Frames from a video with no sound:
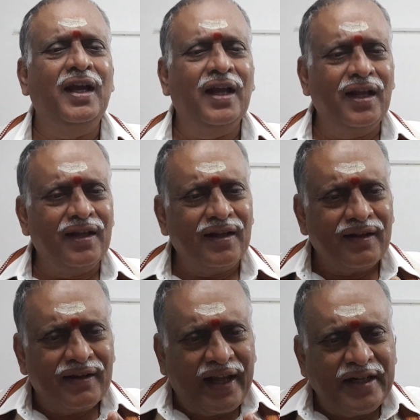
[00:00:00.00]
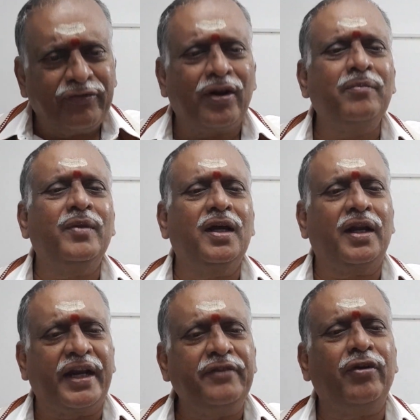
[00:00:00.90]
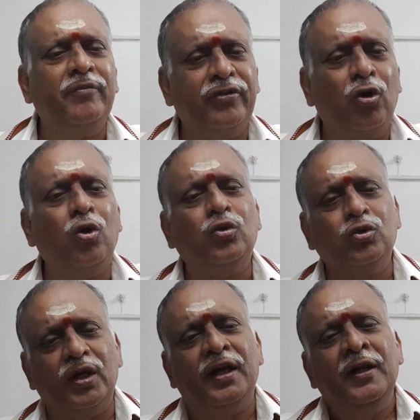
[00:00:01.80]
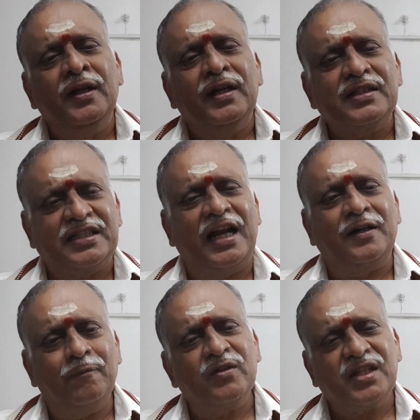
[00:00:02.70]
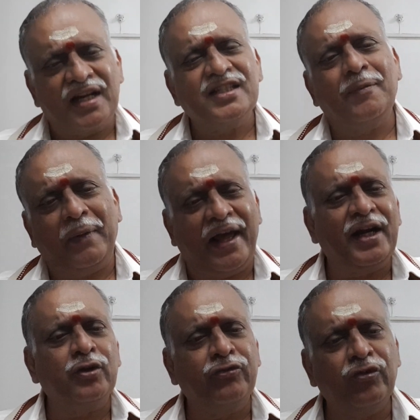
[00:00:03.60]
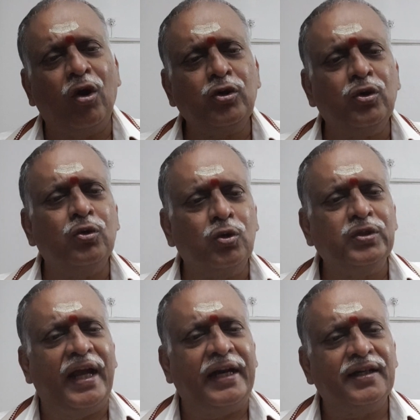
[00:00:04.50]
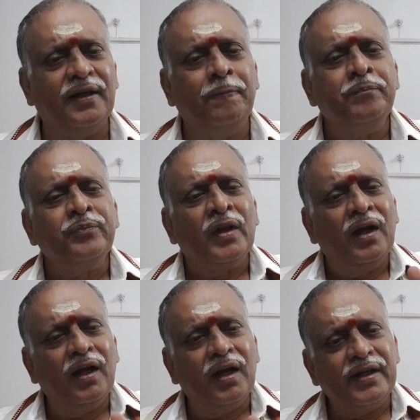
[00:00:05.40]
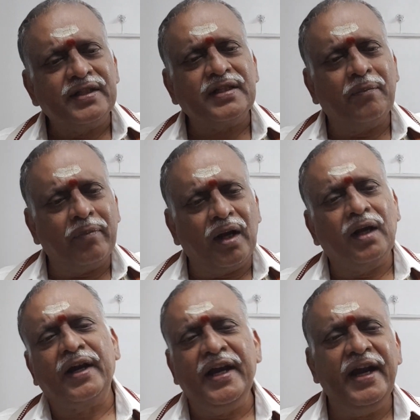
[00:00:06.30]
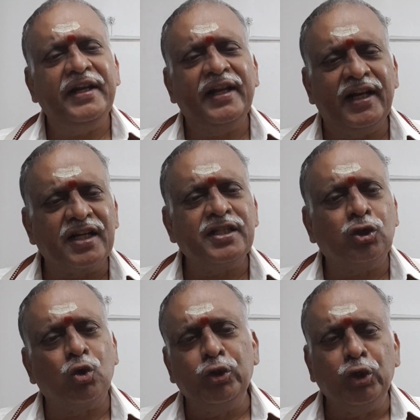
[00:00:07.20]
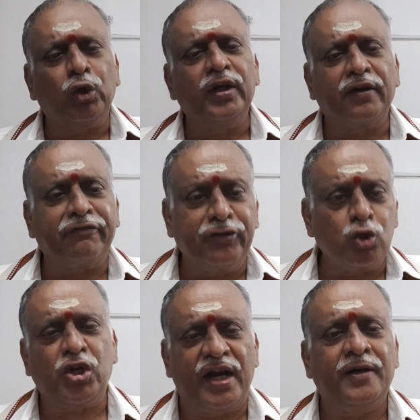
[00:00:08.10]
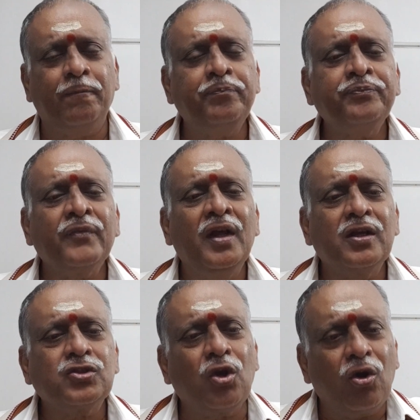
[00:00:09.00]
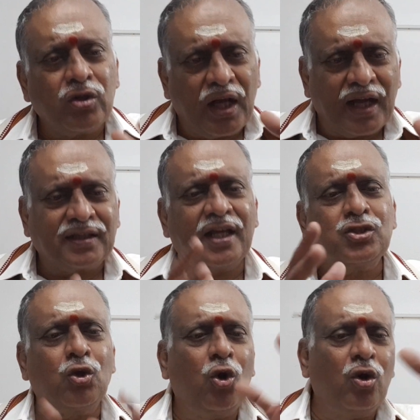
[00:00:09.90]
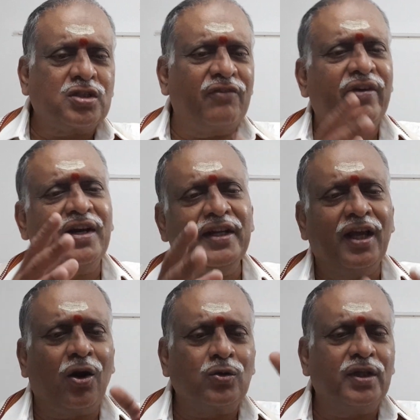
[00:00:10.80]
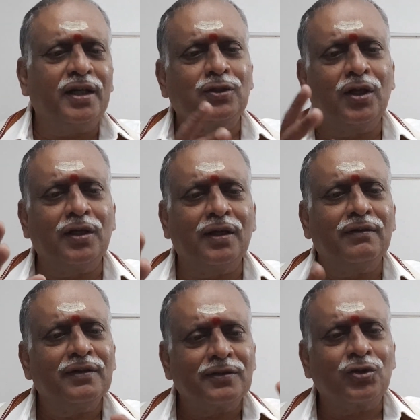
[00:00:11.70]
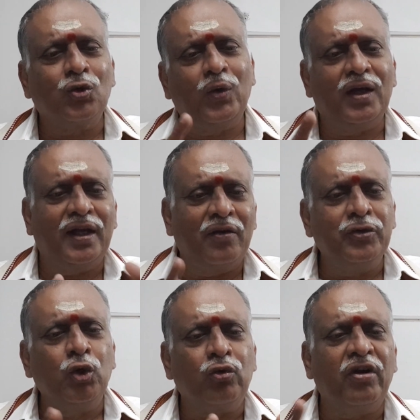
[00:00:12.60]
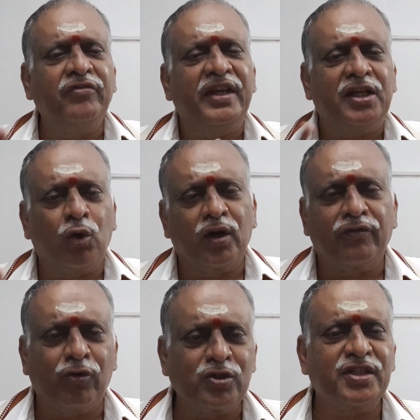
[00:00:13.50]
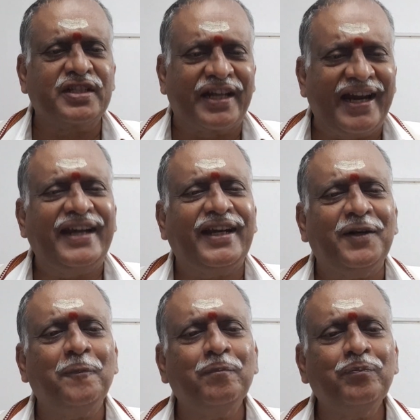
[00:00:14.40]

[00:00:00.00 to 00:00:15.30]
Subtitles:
Right from if you go to the sun is a planet. If you want to do that, it's a radiating energy through nuclear fusion. So the earth has to go somewhere near around that, through a weak nuclear force is created.